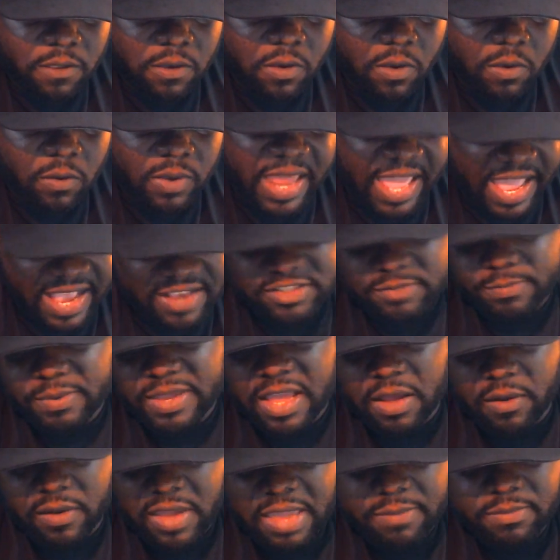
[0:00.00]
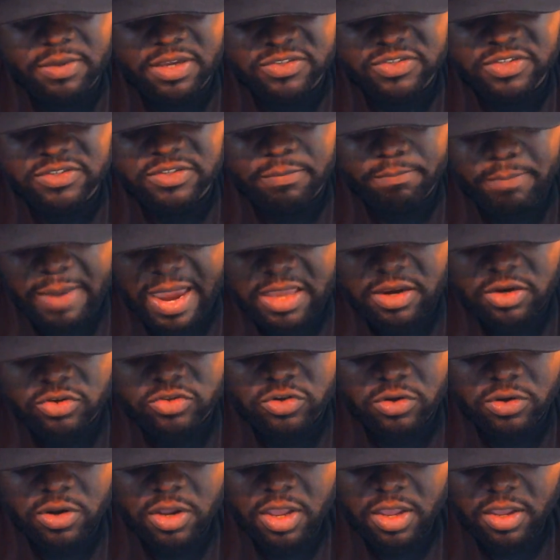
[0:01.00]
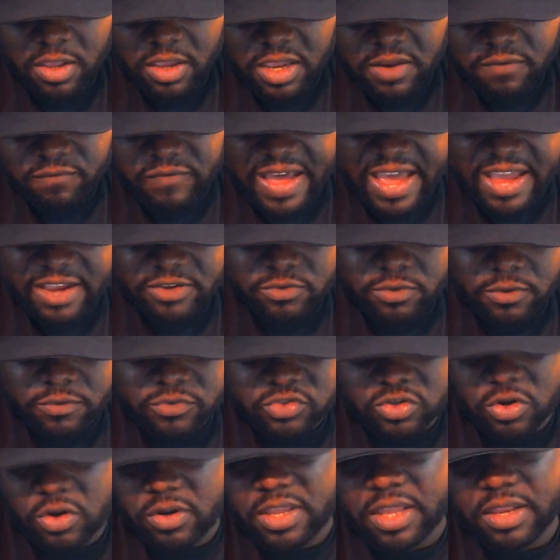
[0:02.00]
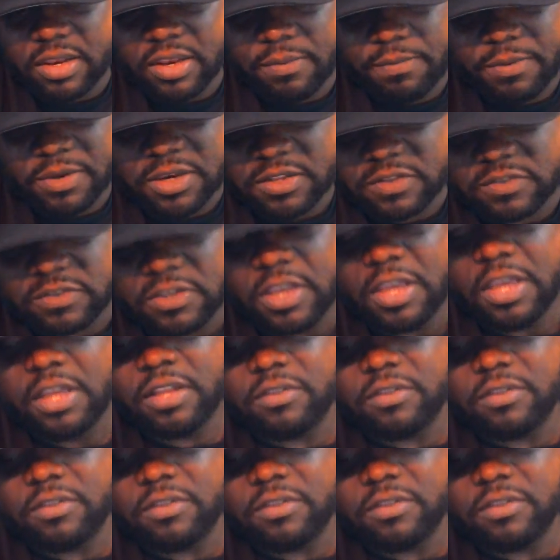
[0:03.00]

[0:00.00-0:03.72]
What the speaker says: you know, it has to be Al Haymon because he's the manager, advisor of Sergey Lipinets,